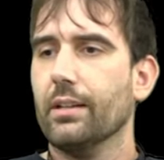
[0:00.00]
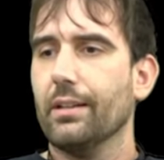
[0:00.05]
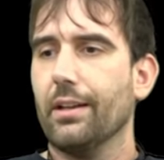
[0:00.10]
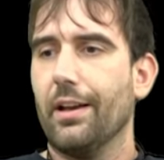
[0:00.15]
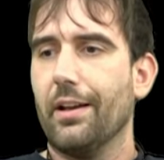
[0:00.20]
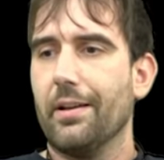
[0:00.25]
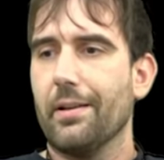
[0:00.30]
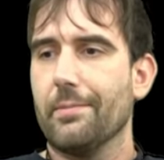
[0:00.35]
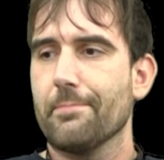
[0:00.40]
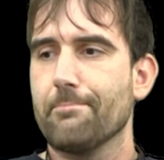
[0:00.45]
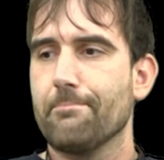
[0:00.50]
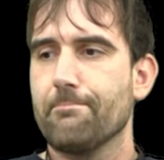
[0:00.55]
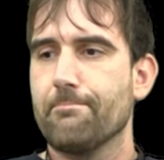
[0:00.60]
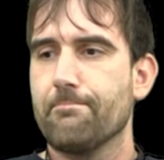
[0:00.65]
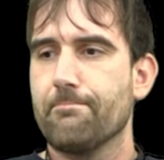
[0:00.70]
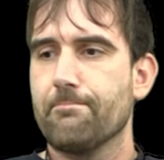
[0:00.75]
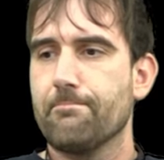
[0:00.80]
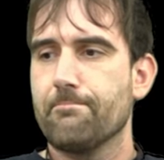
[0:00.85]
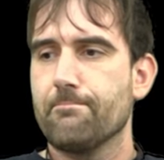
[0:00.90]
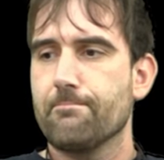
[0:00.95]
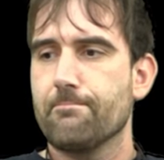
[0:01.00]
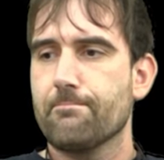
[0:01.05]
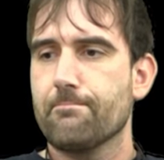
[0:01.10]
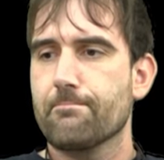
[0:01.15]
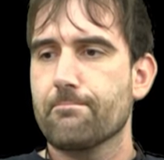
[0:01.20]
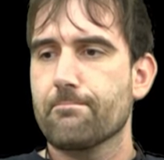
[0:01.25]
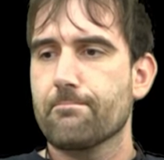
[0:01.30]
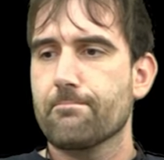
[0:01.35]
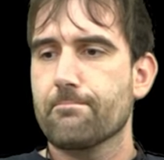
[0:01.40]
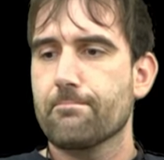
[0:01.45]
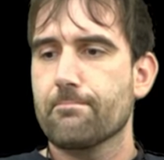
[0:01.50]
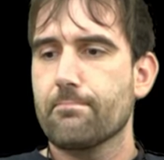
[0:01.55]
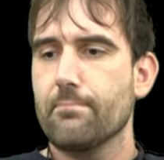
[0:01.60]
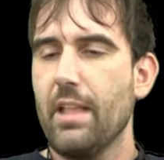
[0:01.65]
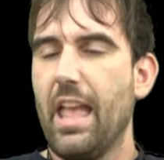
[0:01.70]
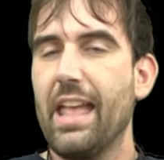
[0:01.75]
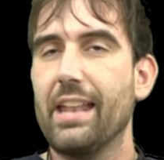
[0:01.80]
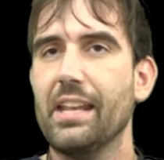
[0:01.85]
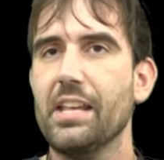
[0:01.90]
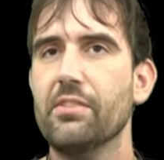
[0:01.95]
uh,
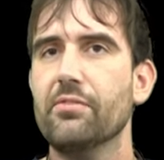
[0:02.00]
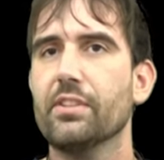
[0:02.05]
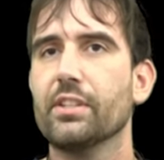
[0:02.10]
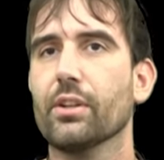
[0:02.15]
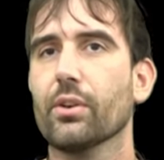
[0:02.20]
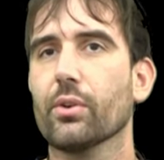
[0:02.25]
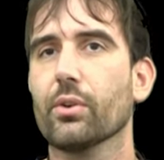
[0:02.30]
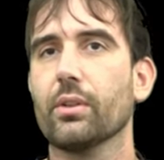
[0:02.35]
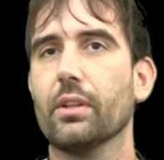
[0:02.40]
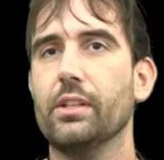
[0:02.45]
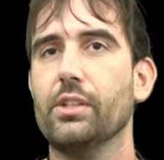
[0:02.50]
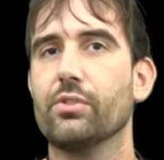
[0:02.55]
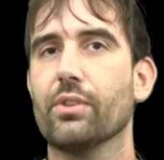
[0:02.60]
and even early